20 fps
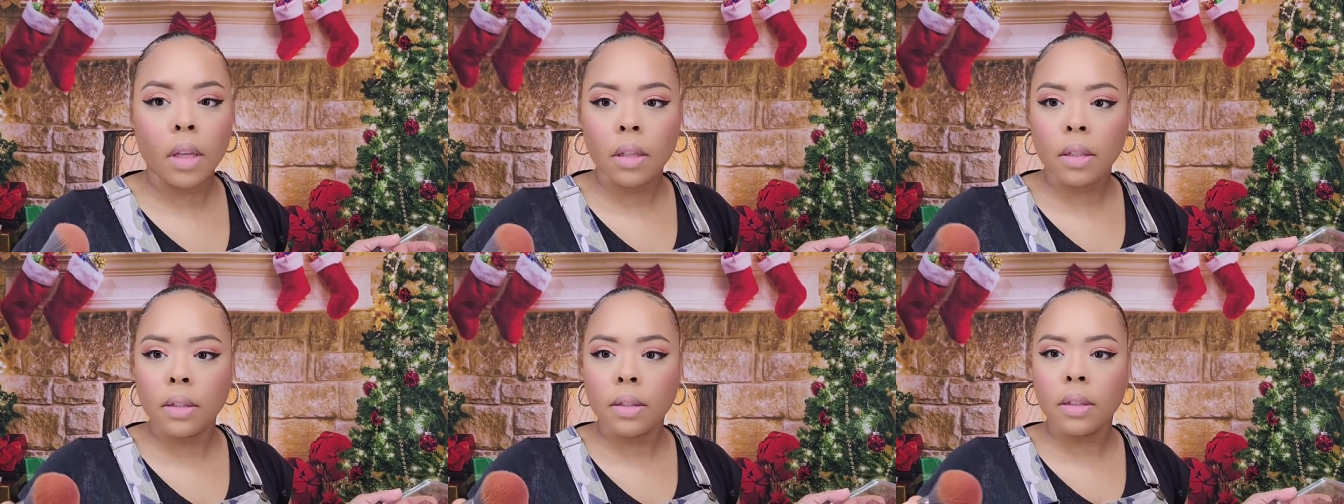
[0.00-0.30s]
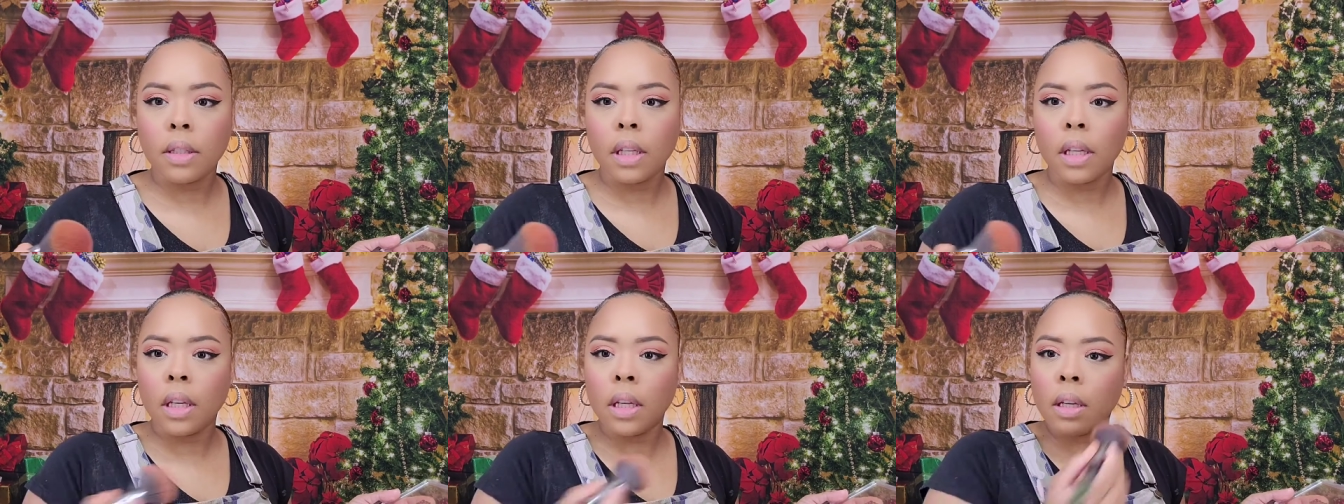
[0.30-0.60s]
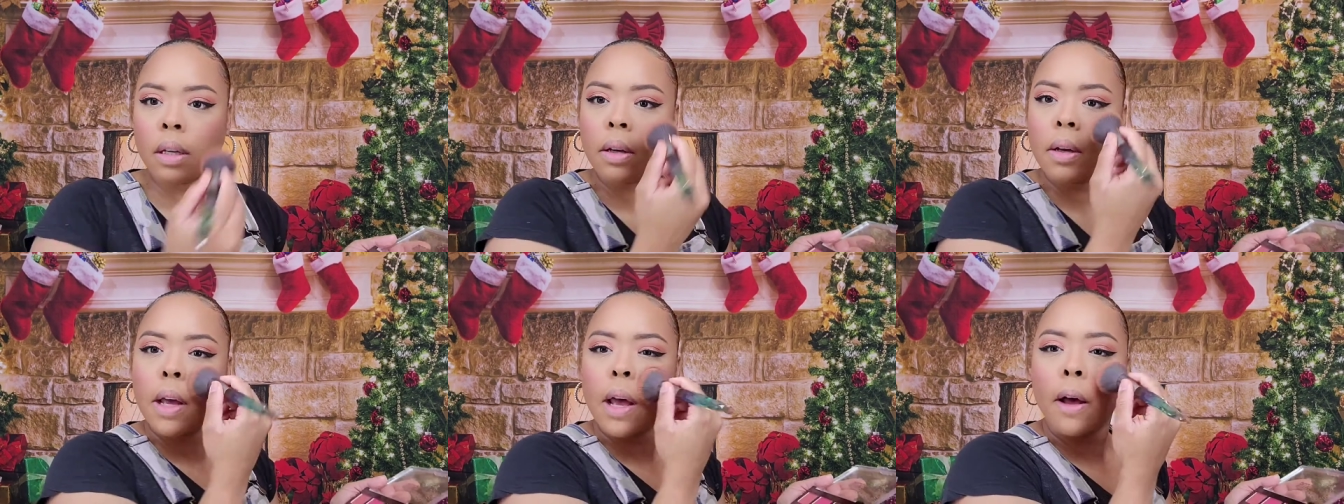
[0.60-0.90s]
See
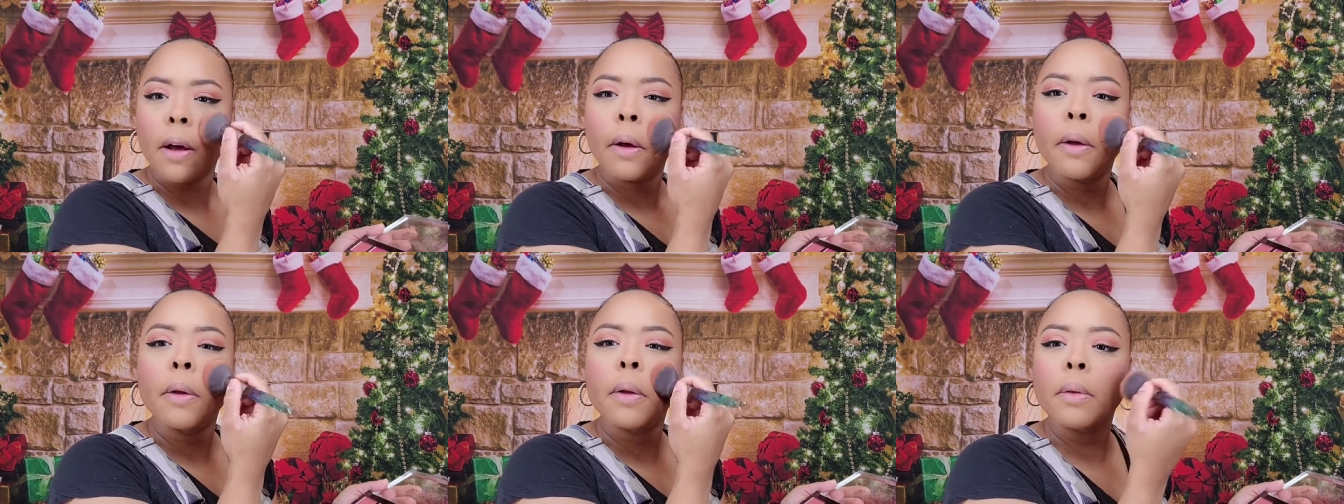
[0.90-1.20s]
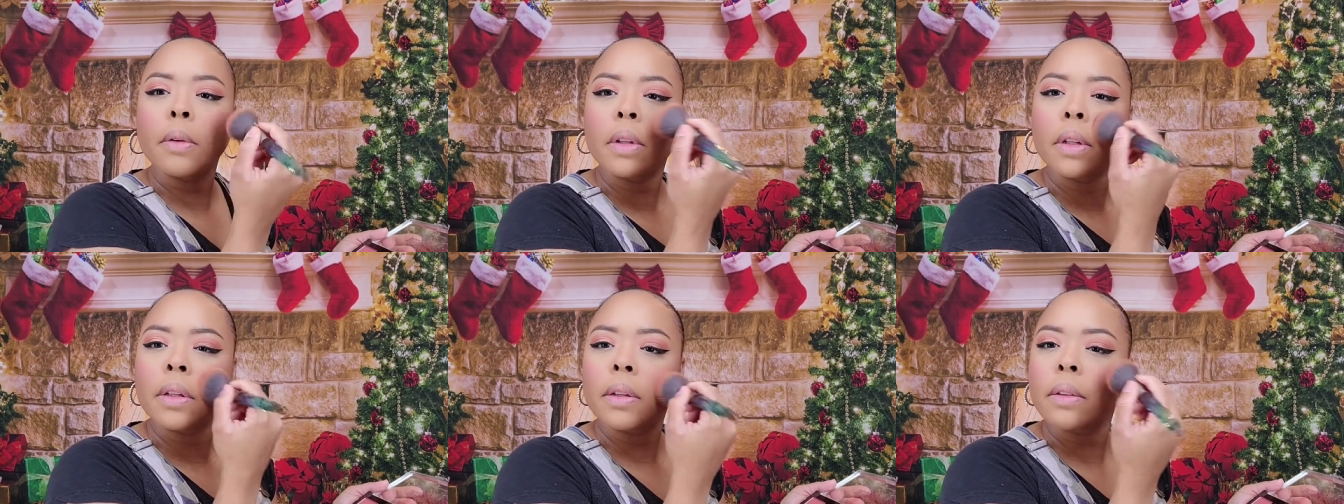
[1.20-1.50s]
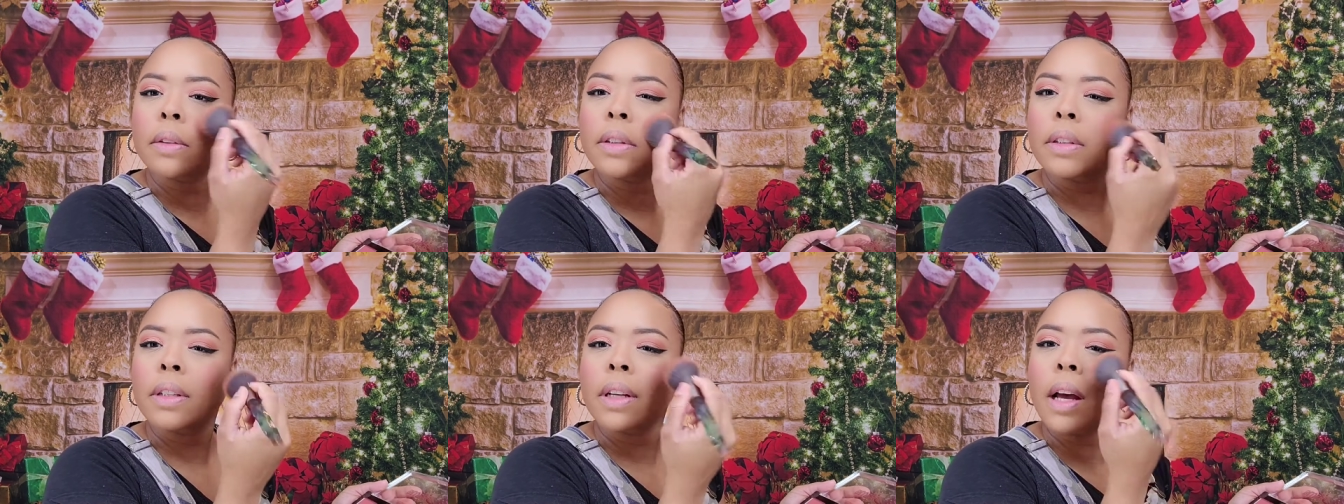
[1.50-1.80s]
how
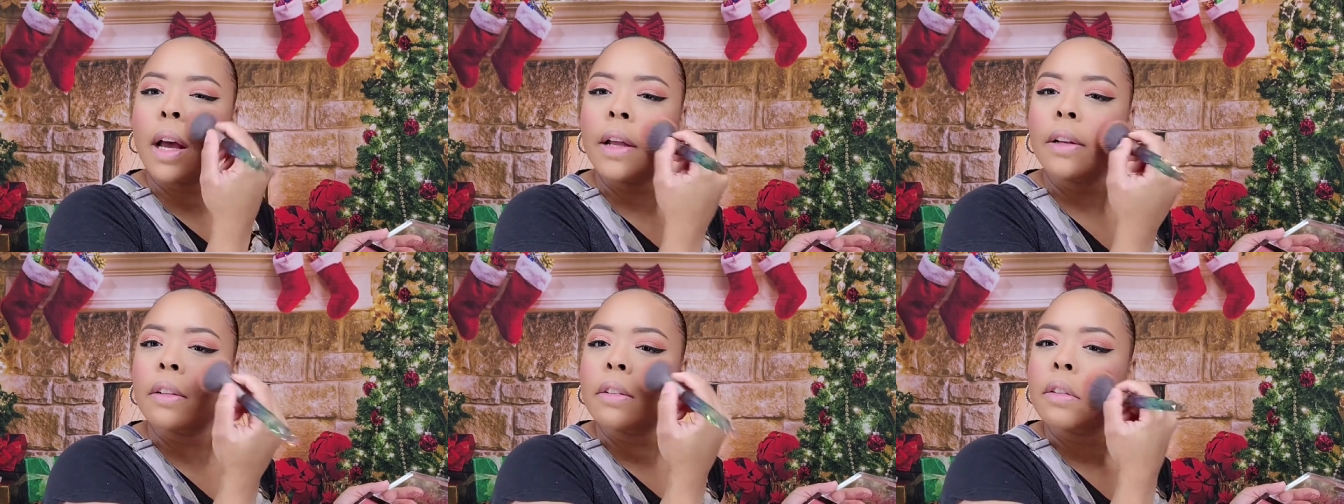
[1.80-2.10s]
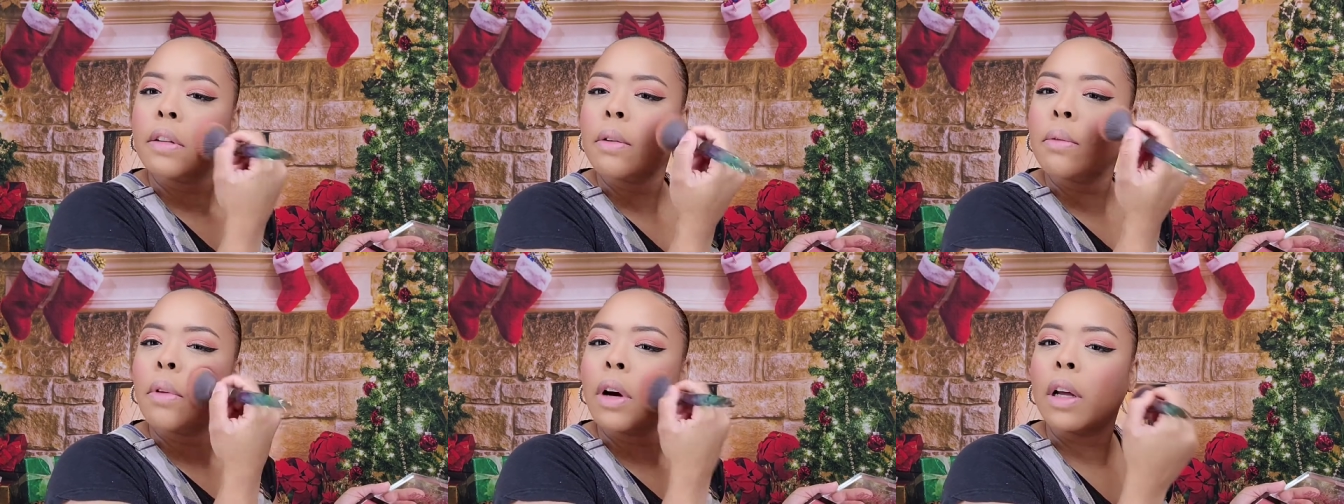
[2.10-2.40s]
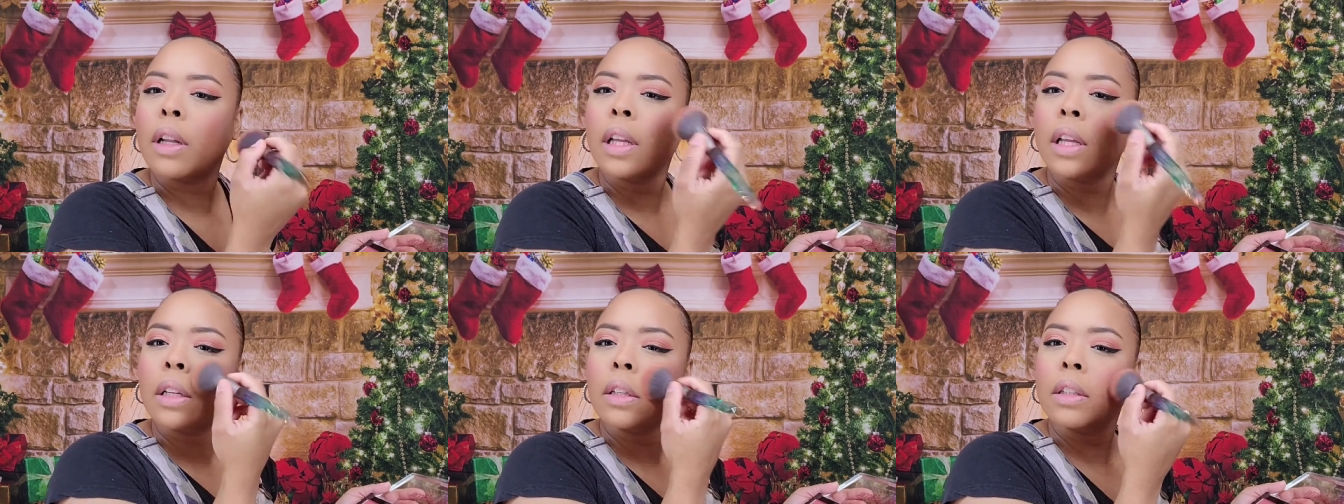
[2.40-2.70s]
I just don't
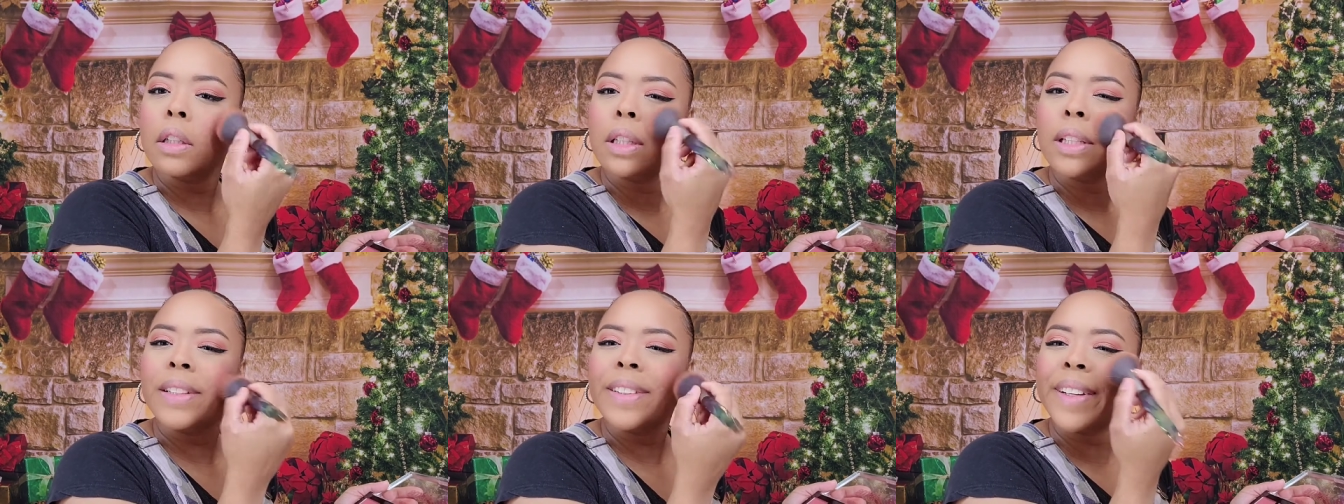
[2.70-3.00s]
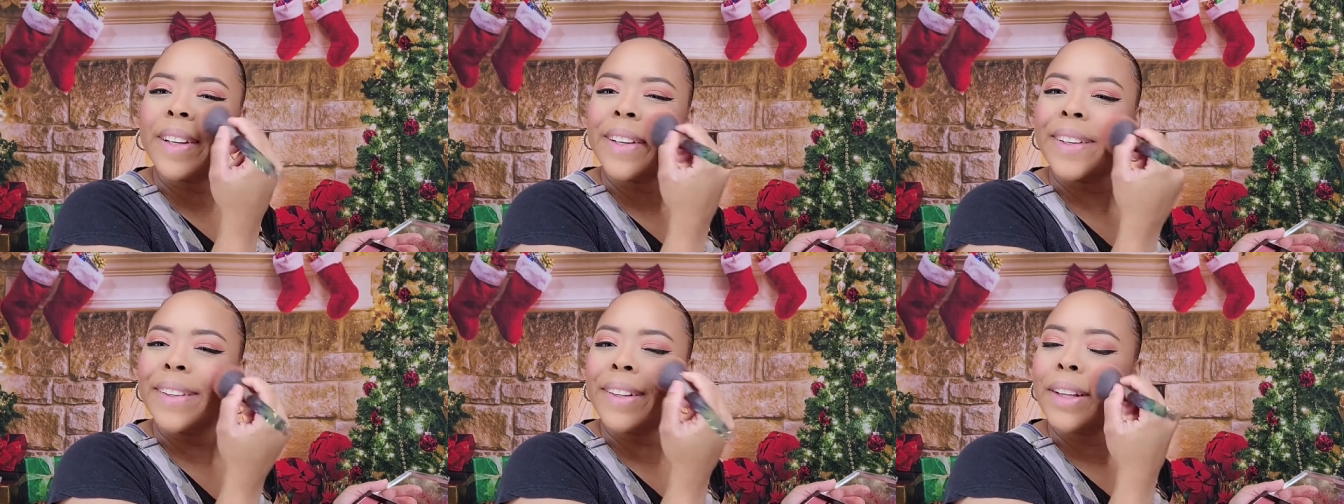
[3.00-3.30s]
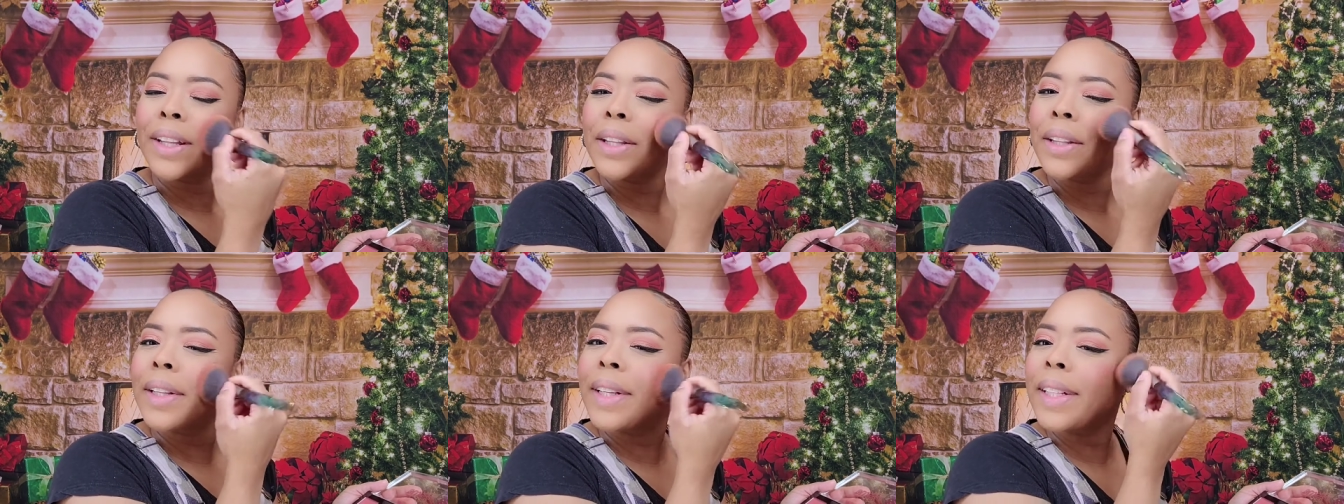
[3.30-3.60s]
want it looking like
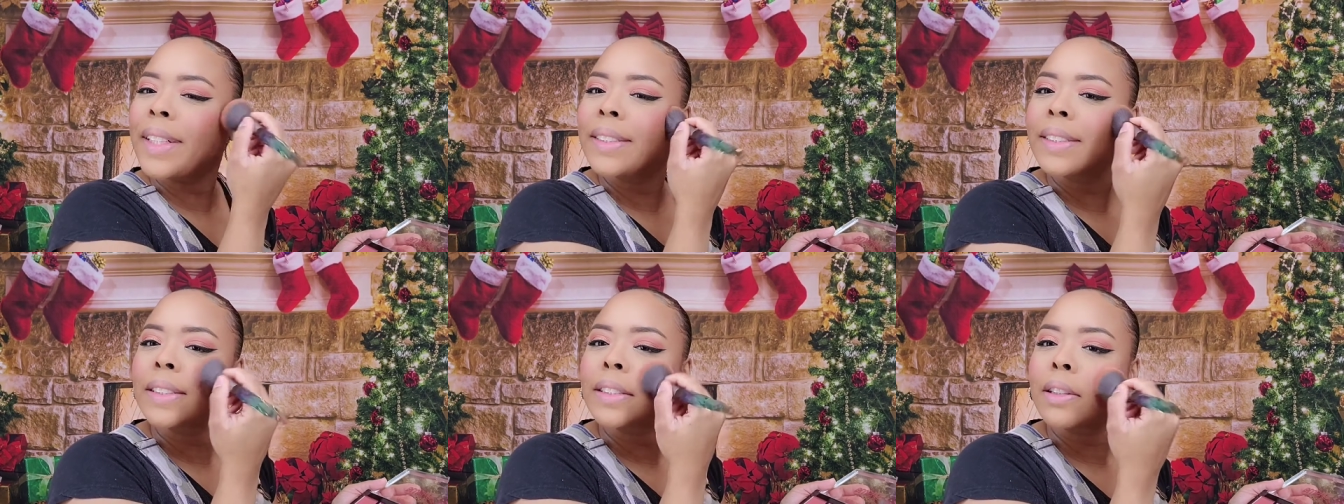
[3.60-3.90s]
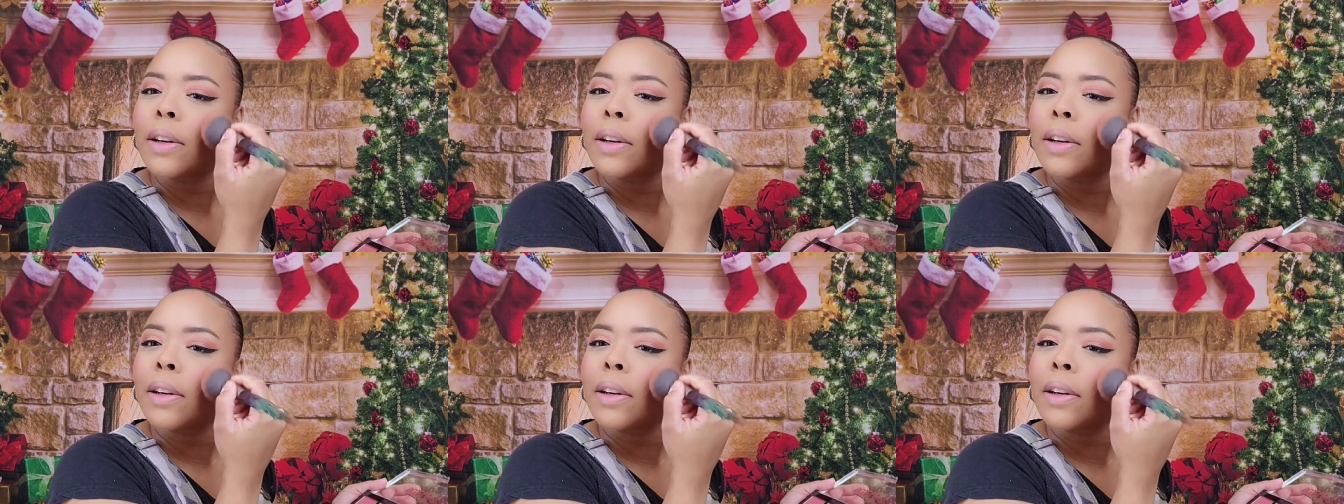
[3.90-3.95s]
this.